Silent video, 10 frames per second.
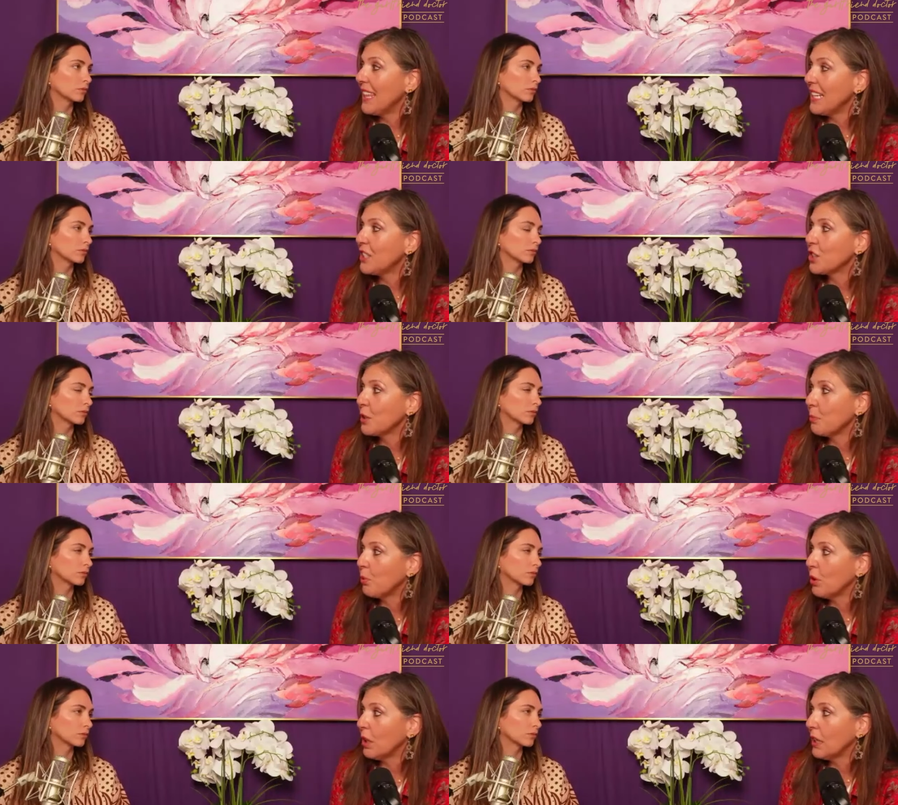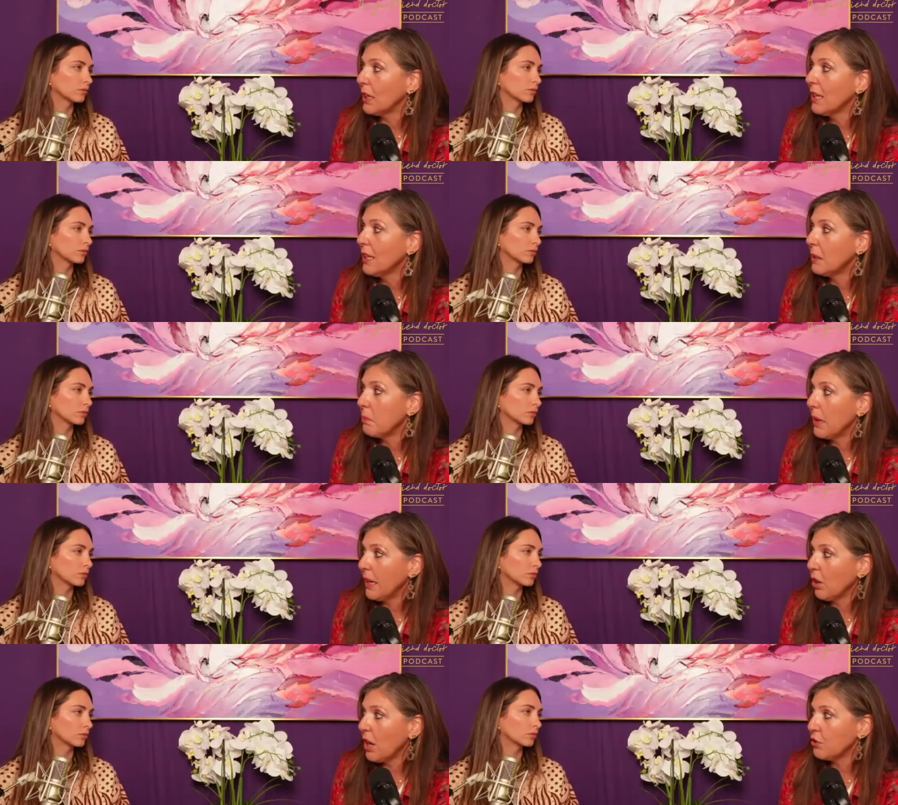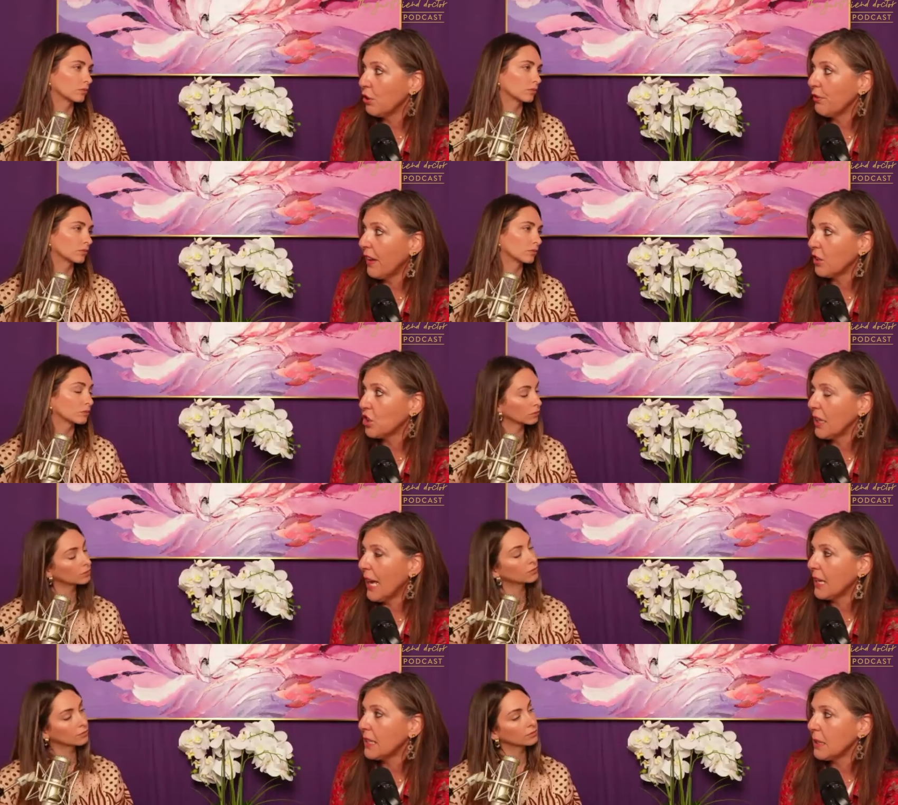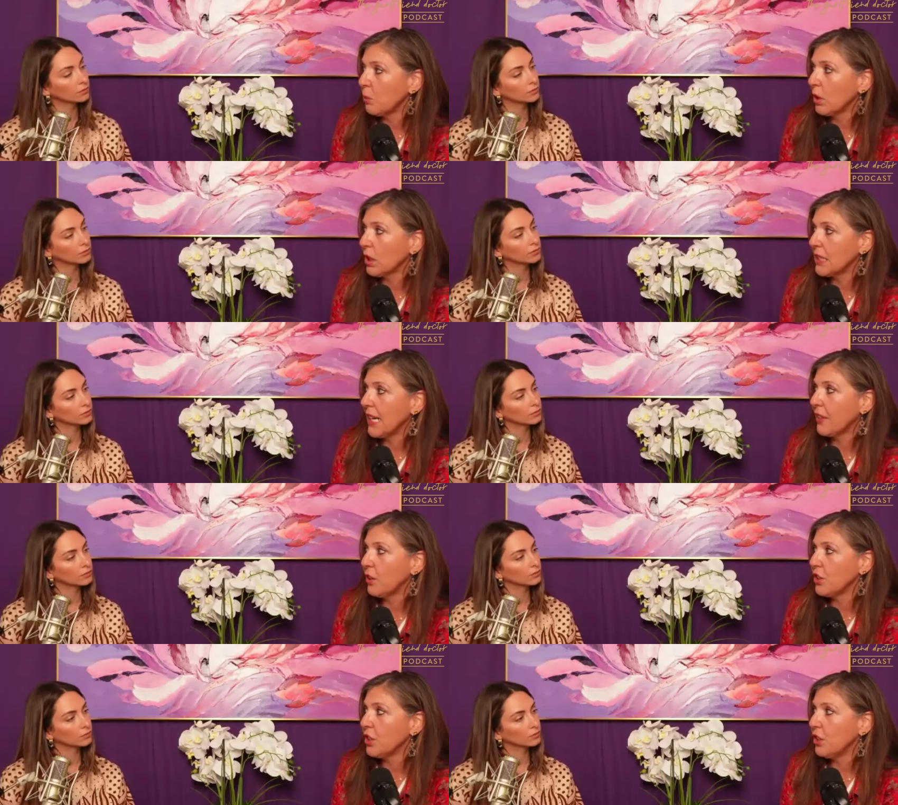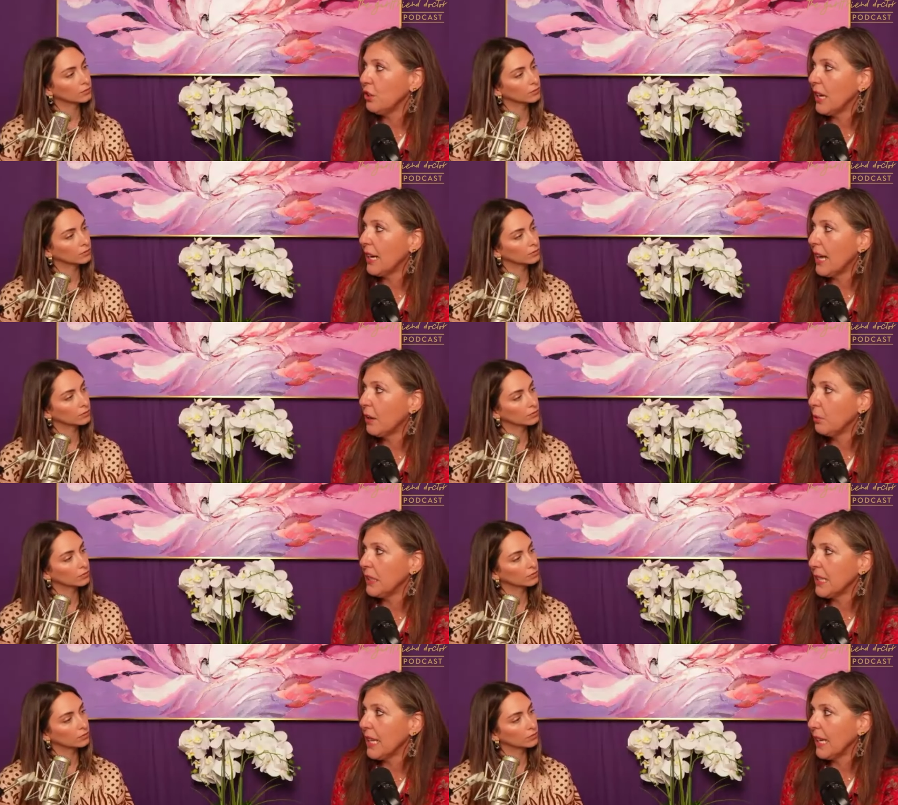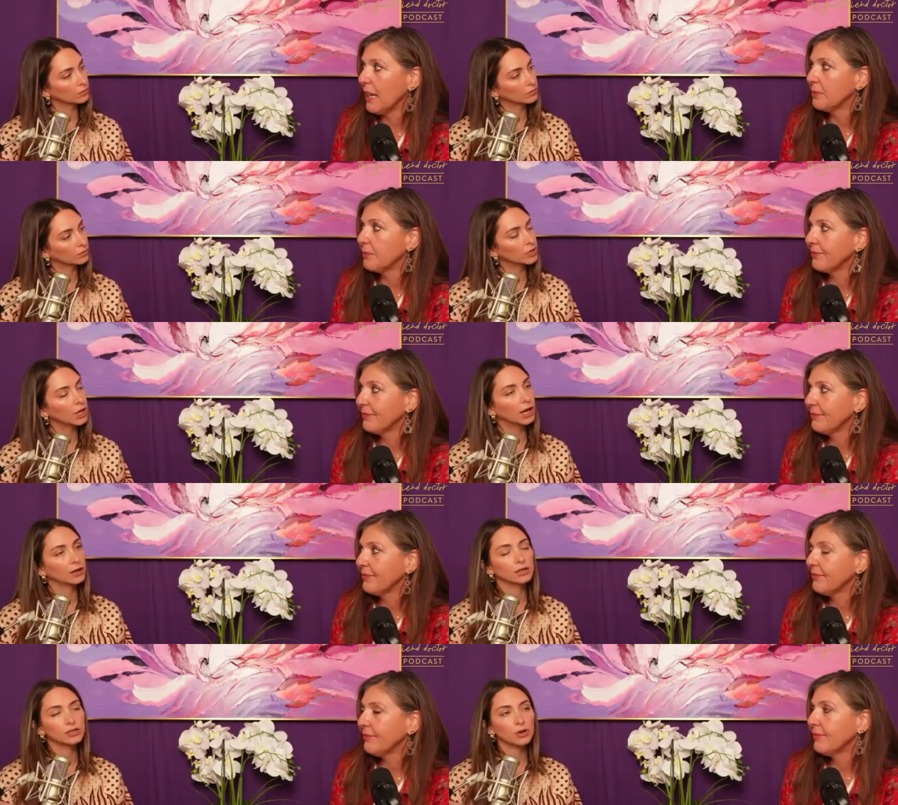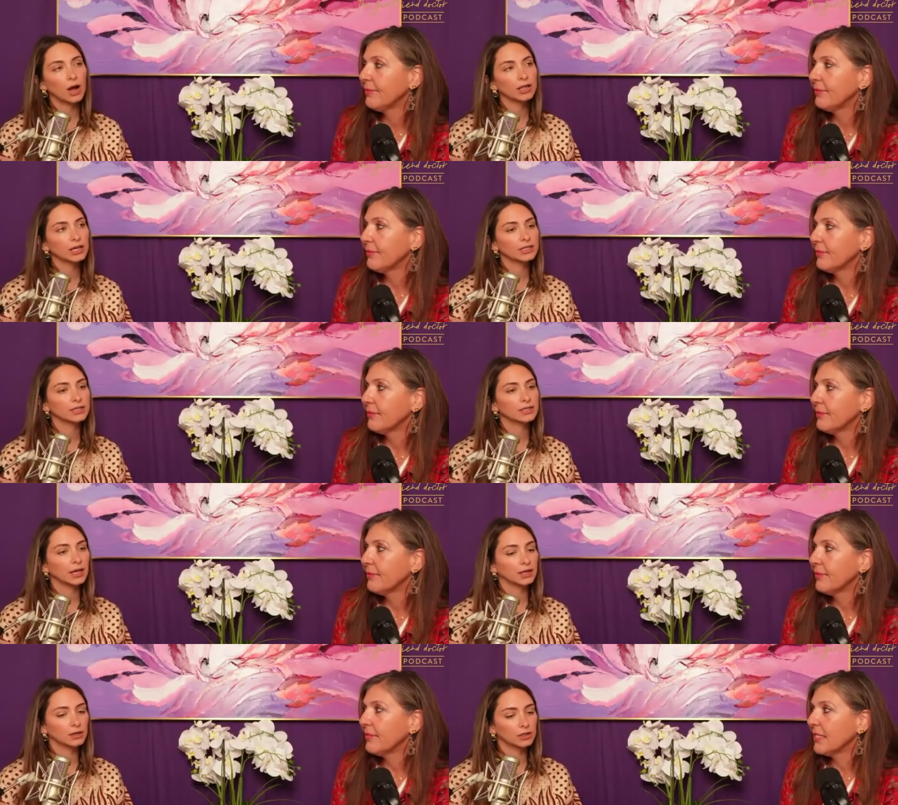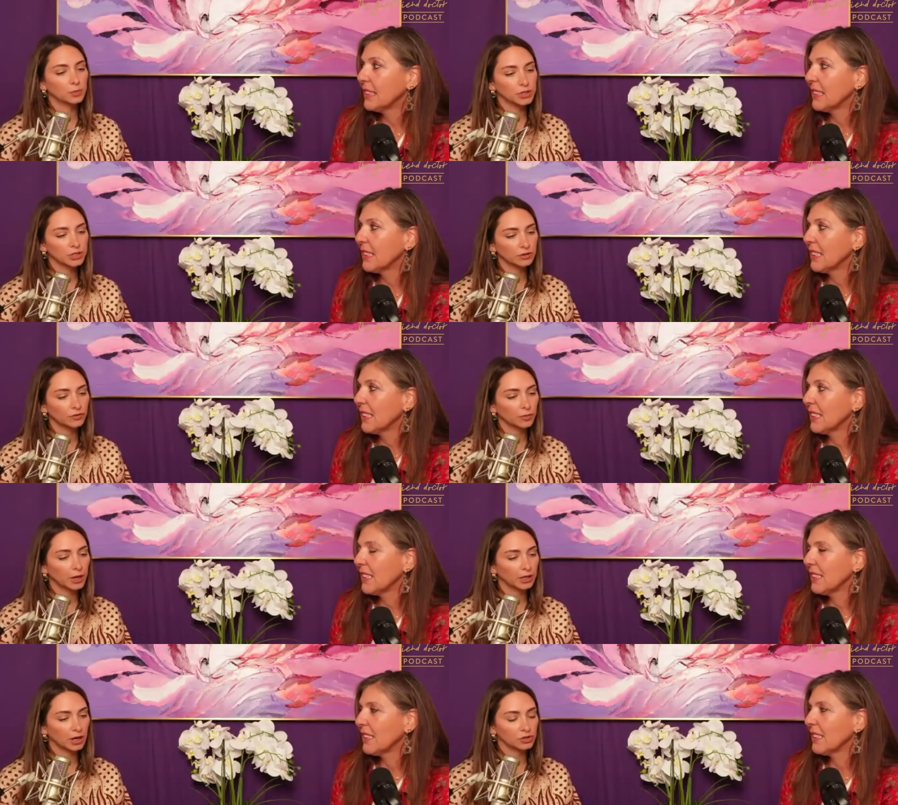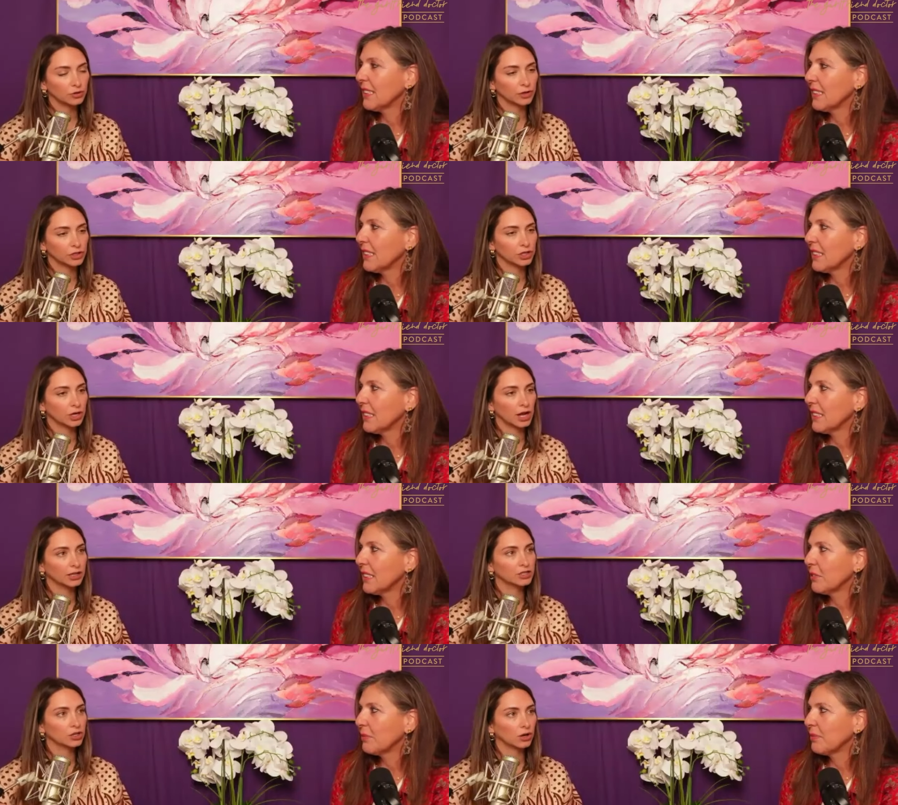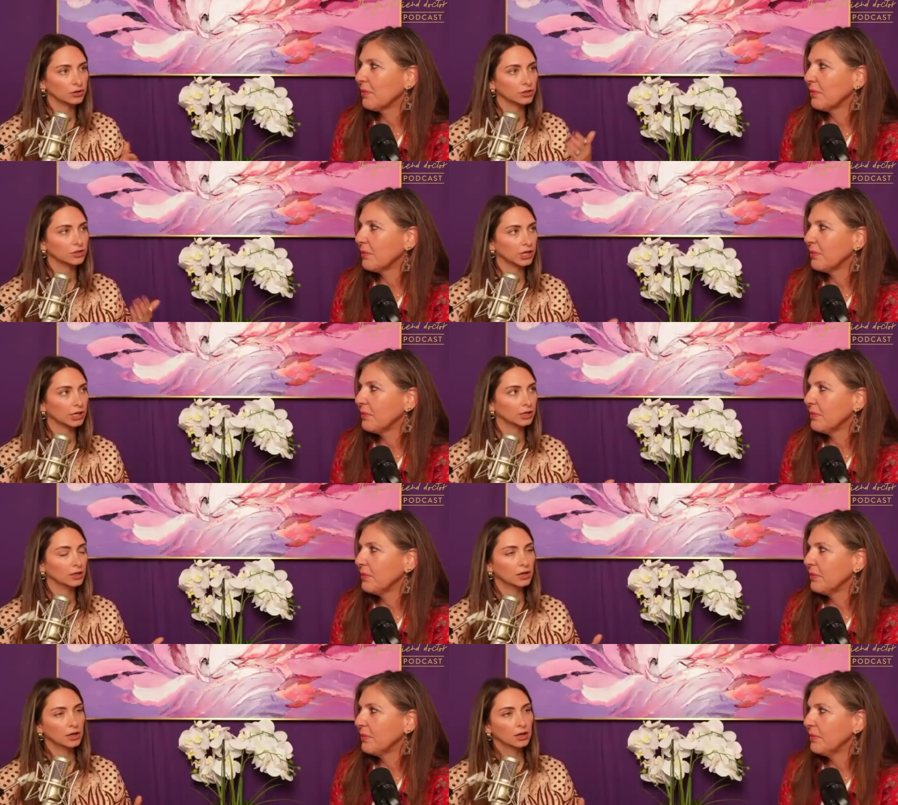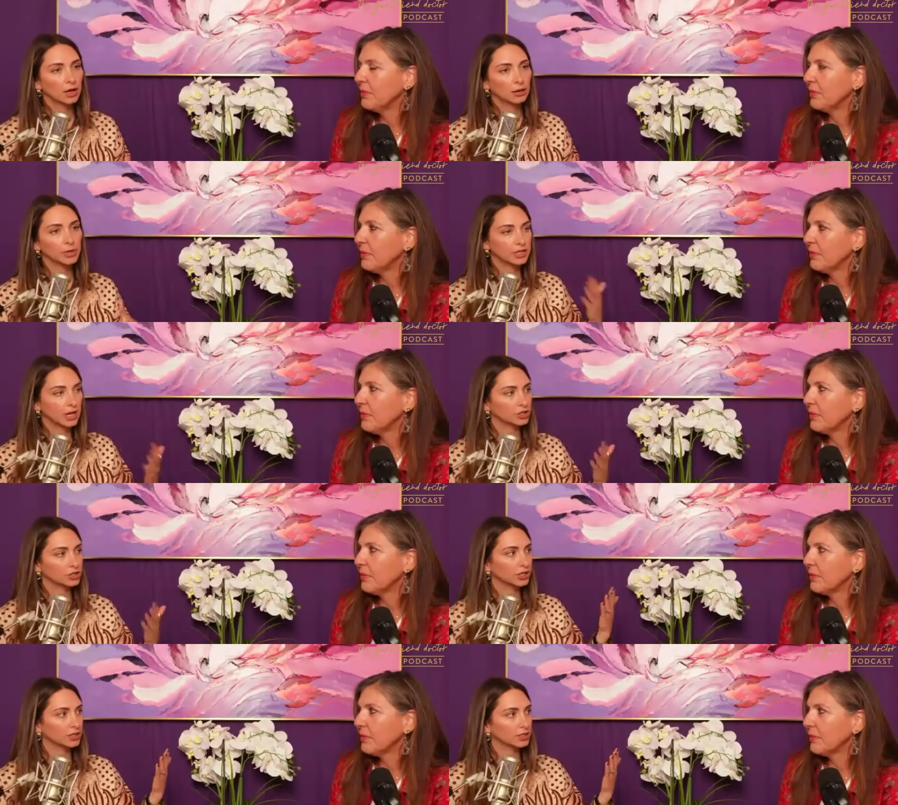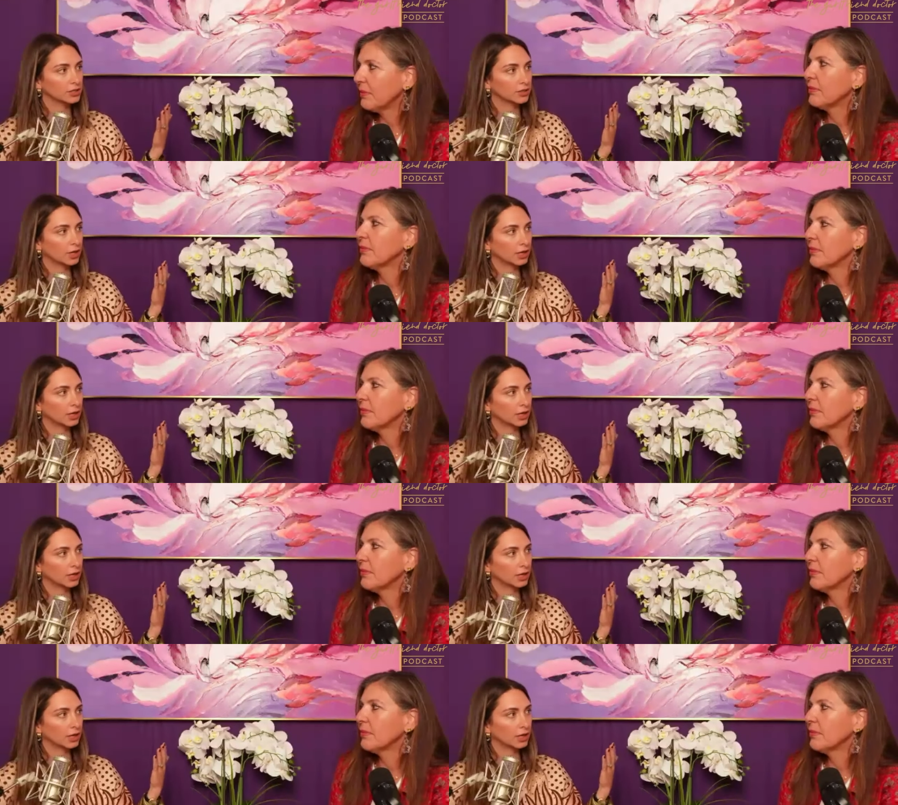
Speaker 1: then to support the mitochondrial function. How does it work together to do that? And how do we take it?
Speaker 2: Yeah. So I like to take, particularly for mitochondrial function, I like to also take exogenous